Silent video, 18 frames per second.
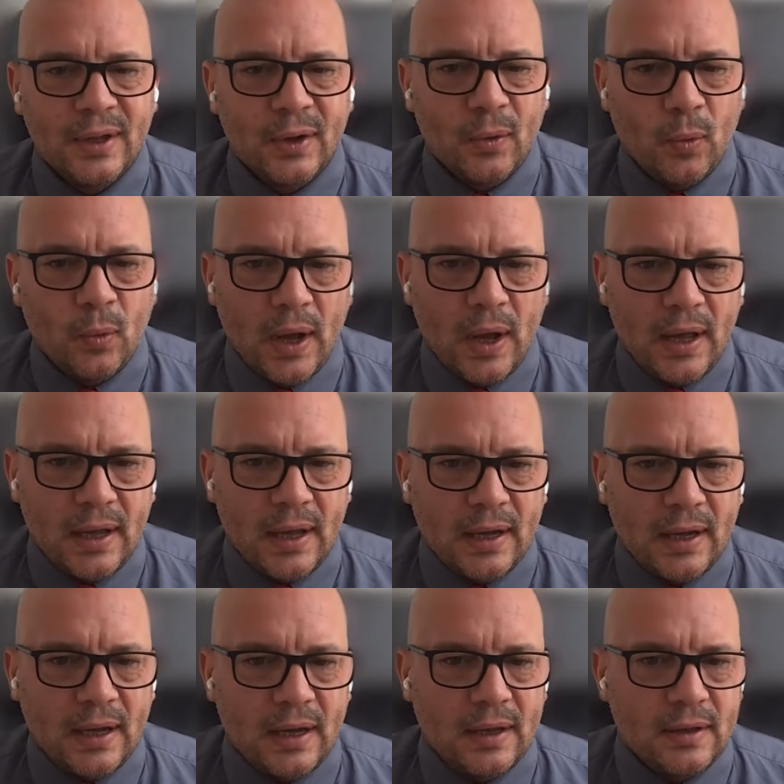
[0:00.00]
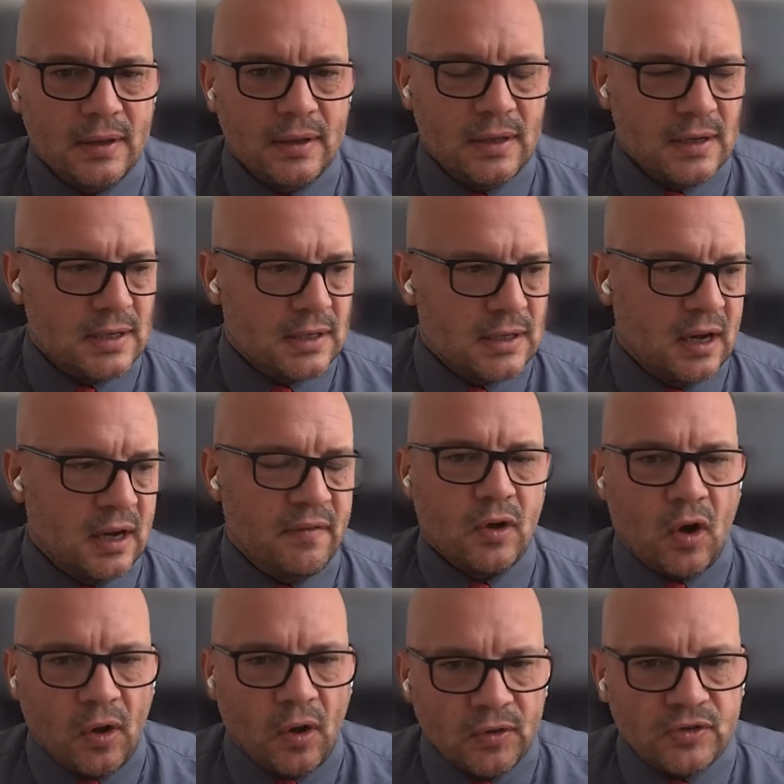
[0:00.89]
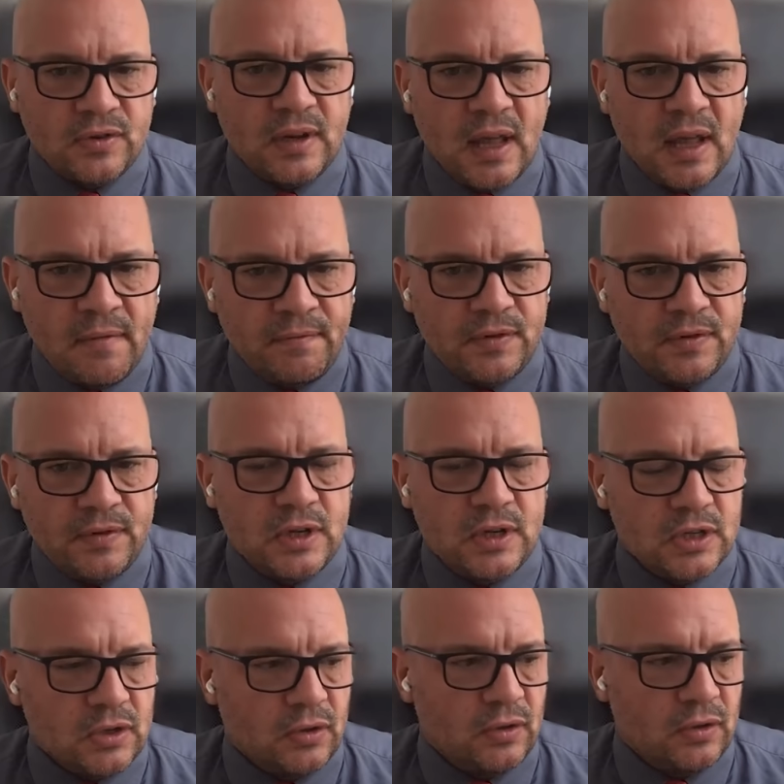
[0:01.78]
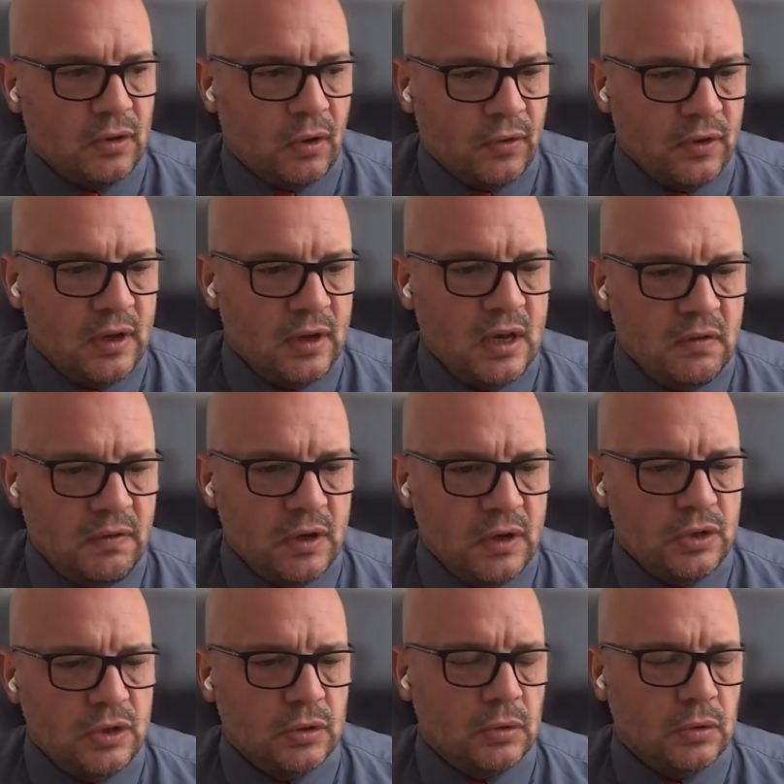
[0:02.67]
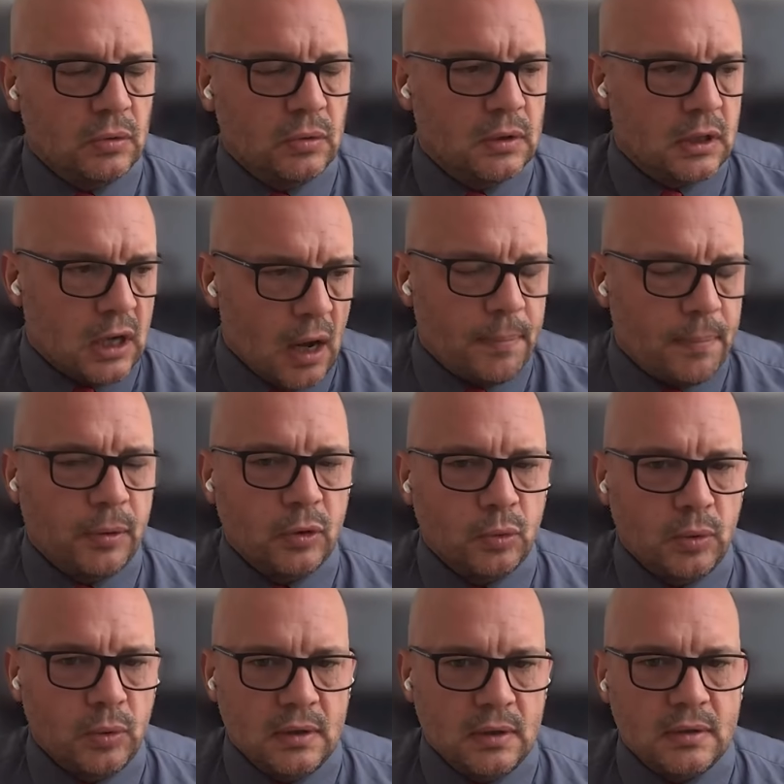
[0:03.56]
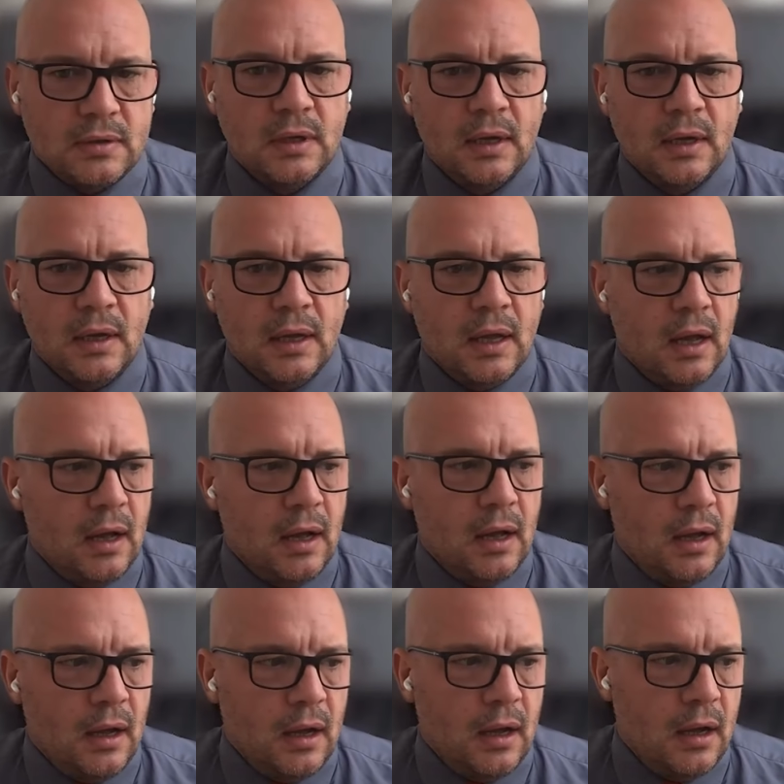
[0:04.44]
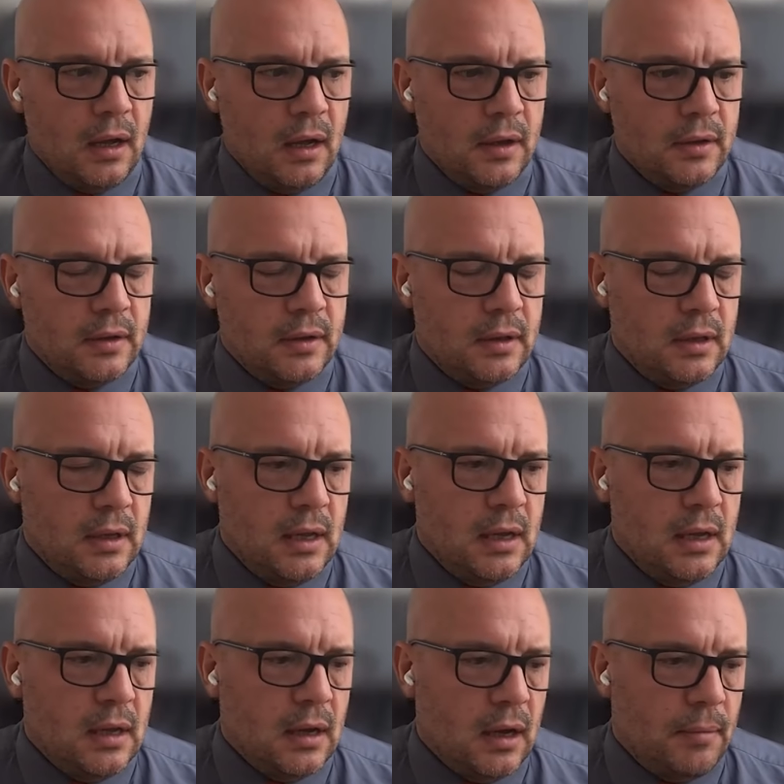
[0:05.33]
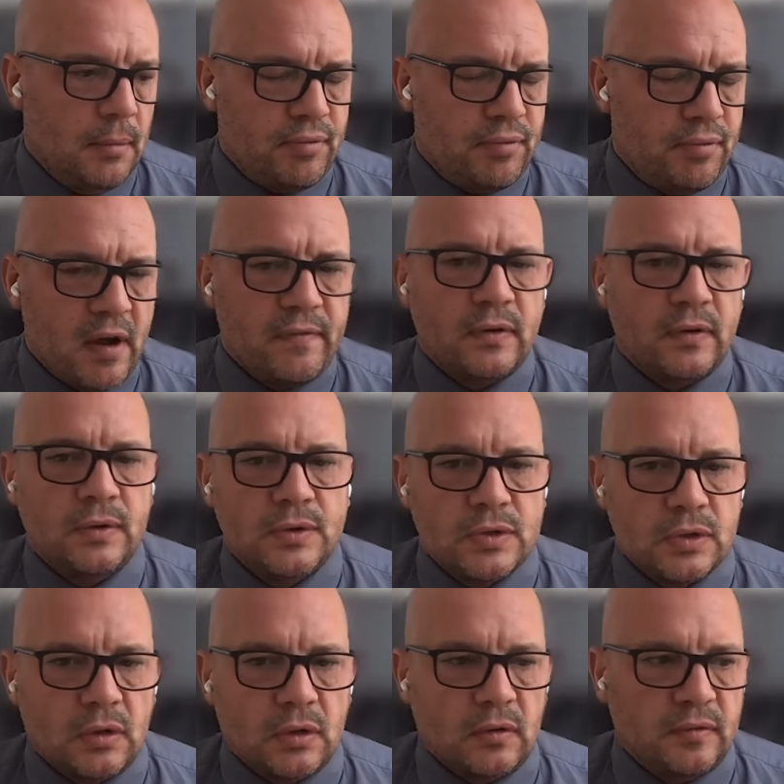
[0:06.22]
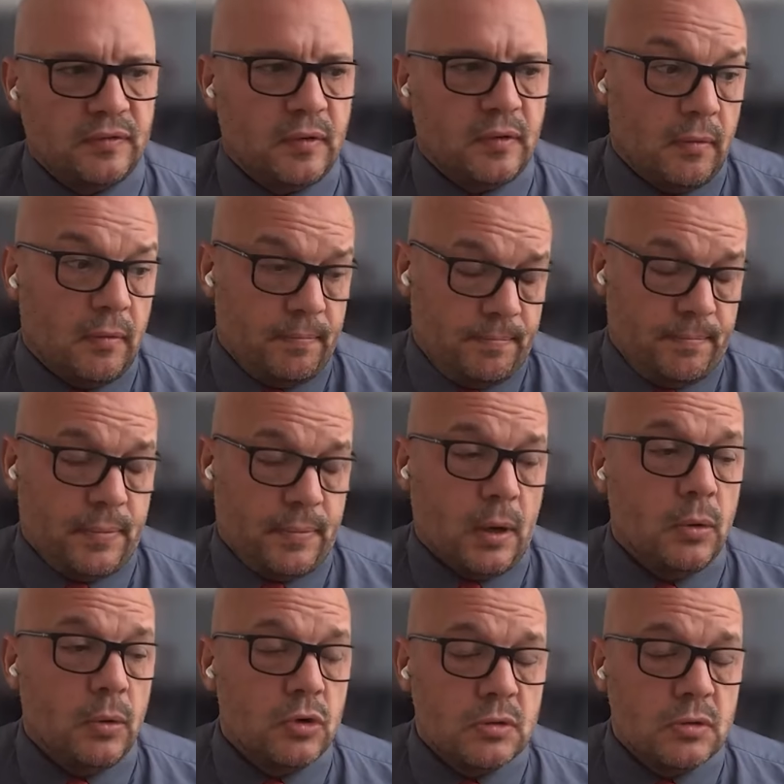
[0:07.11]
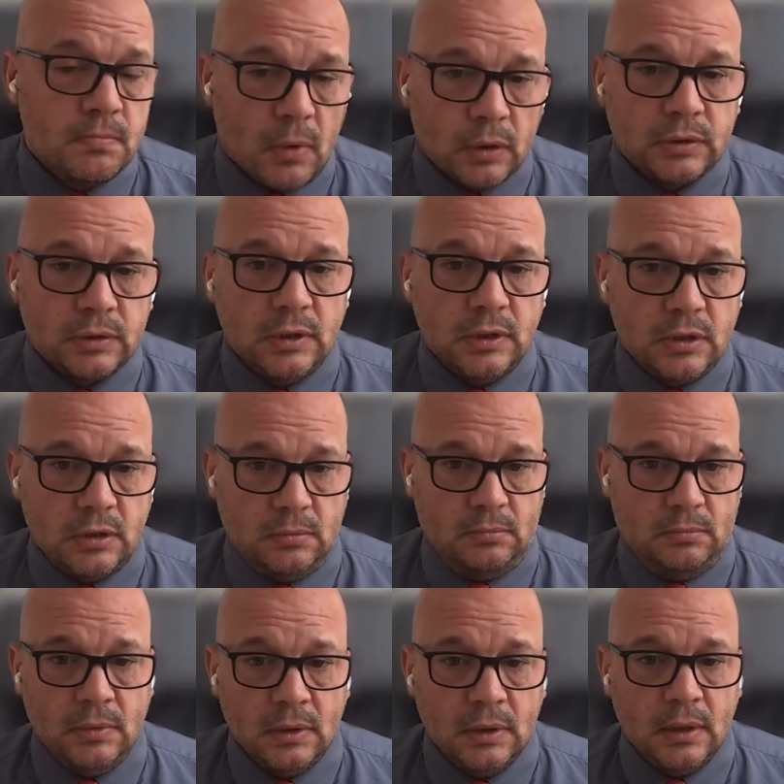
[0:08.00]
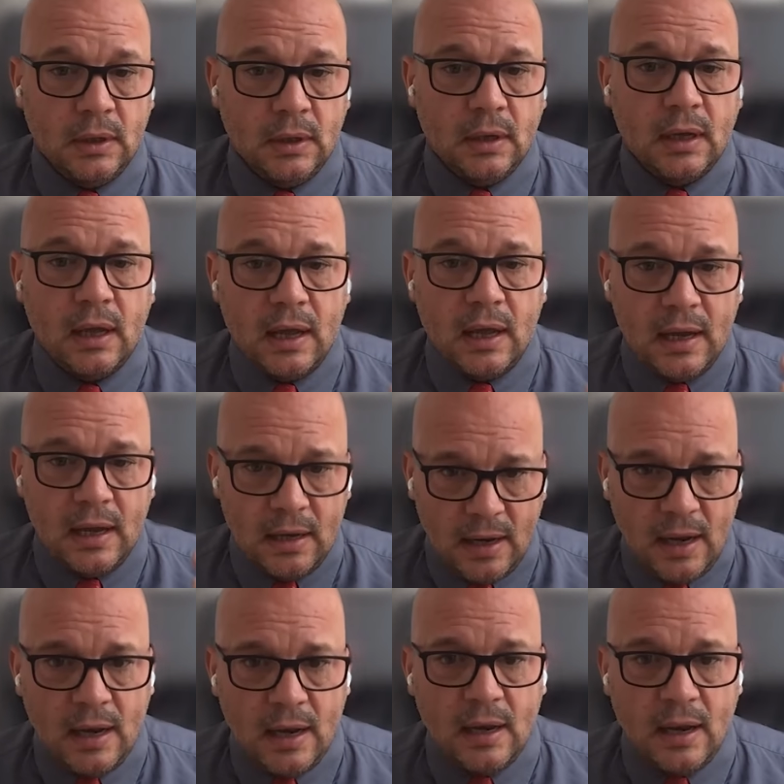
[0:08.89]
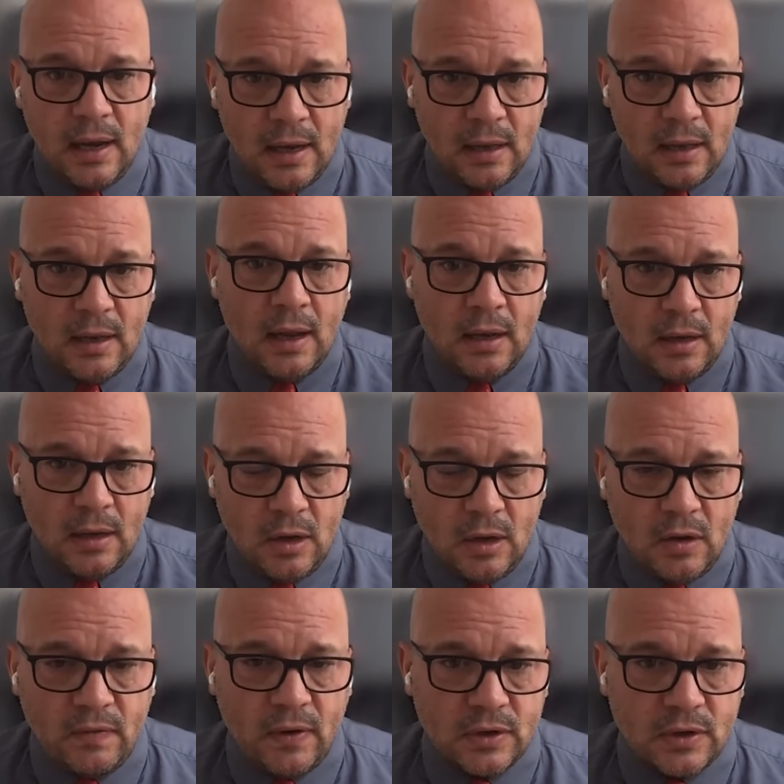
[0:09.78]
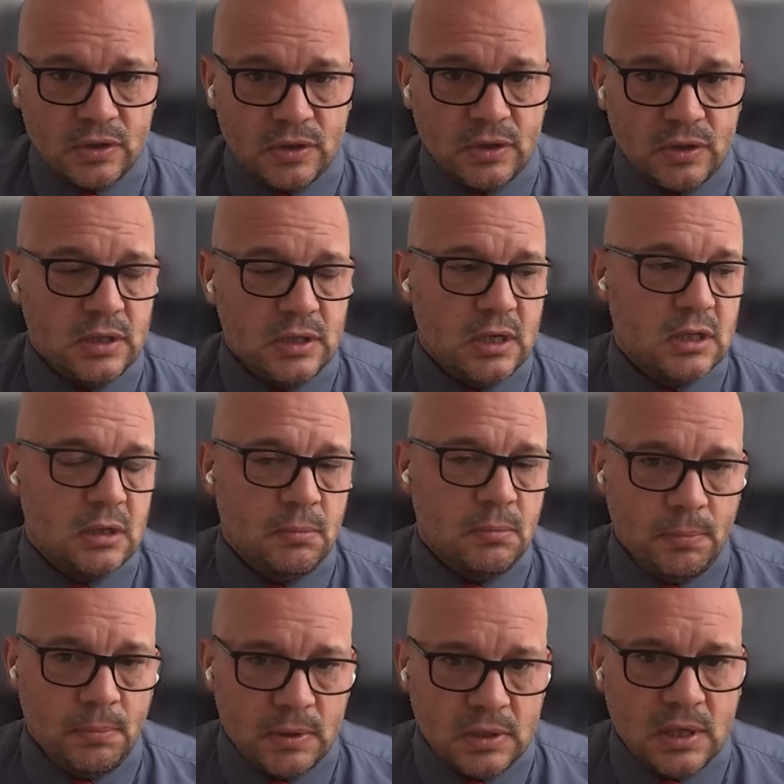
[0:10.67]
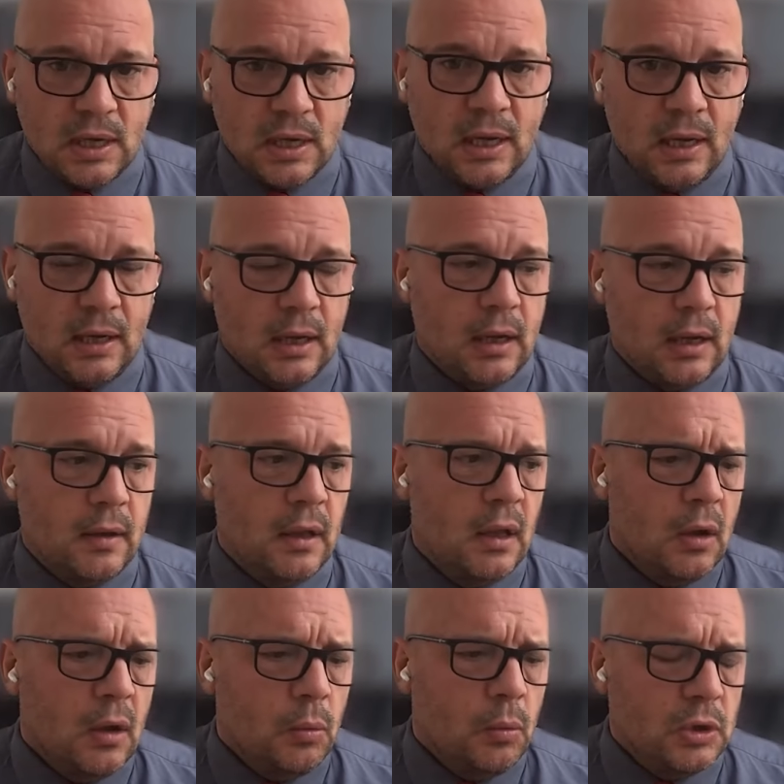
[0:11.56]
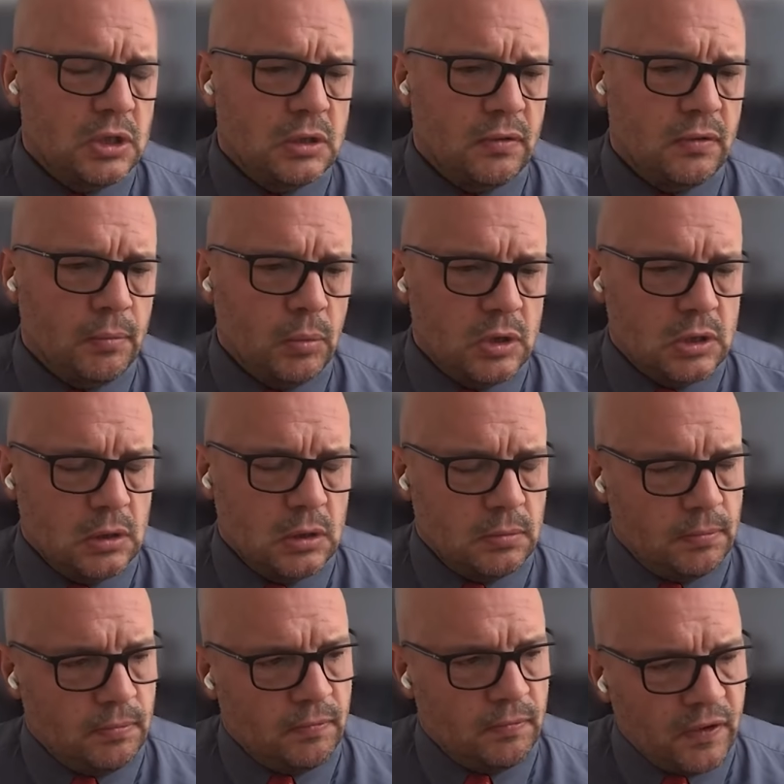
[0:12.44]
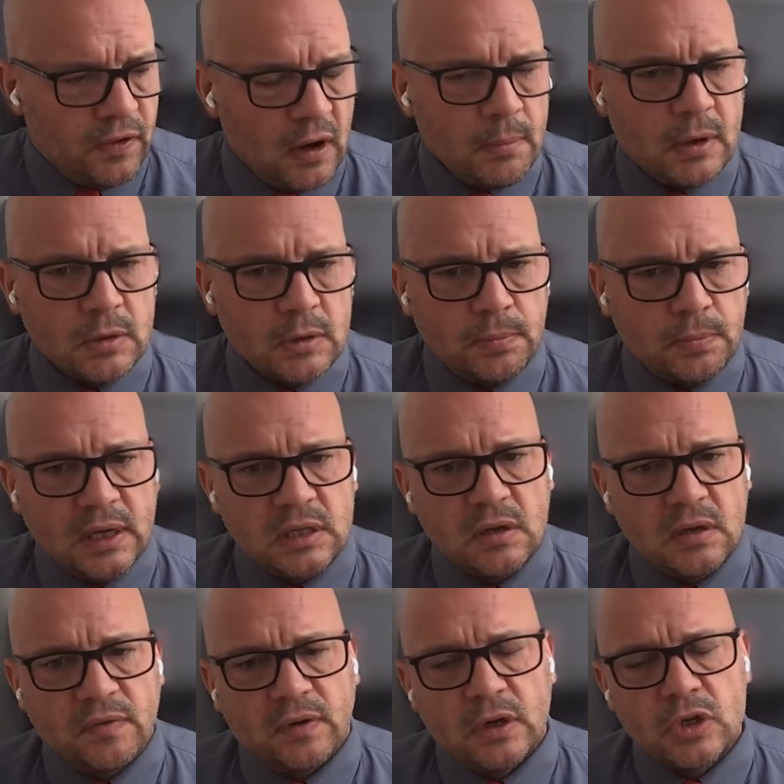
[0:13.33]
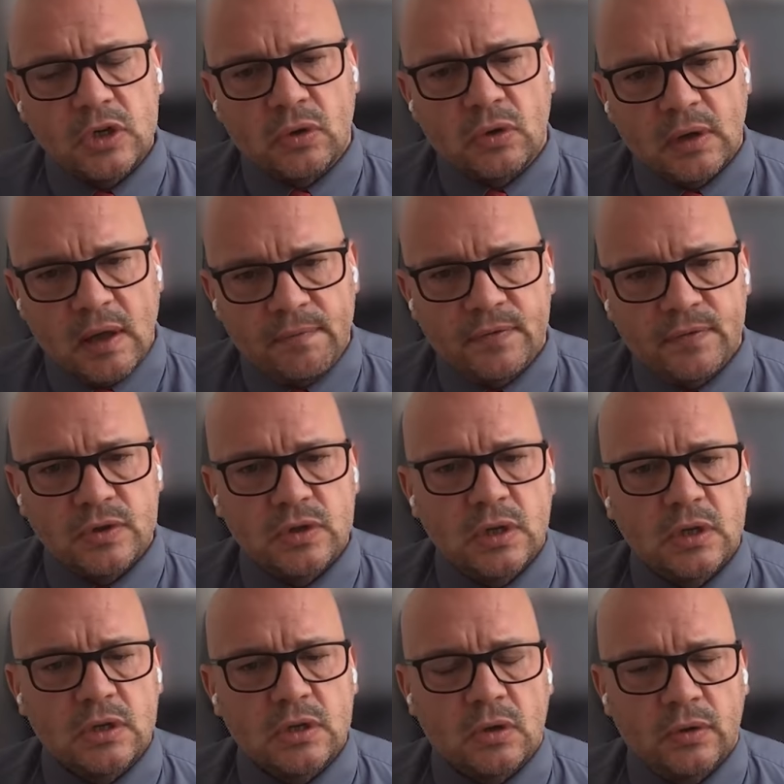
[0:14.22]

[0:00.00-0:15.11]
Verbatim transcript: where this kind of constant emphasis on, on the individual, coupled with Uh, the uh, prevalence of postmodernism in, in in in the university system in particular, which is which is very much places a very strong emphasis on